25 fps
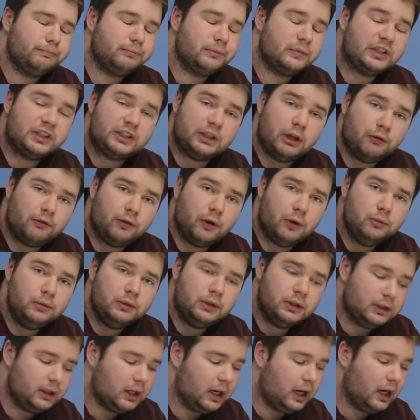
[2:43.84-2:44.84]
cell
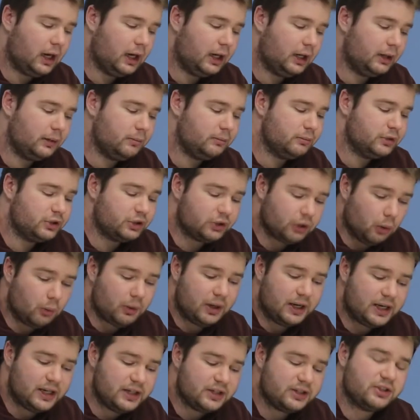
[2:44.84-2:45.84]
phone, so
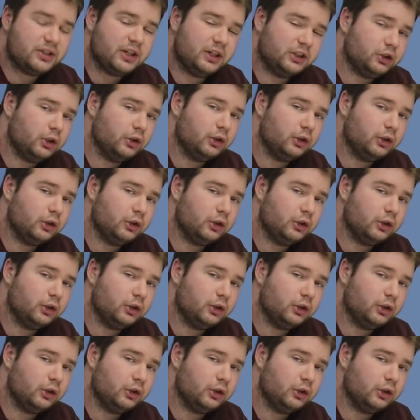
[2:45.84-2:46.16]
it is such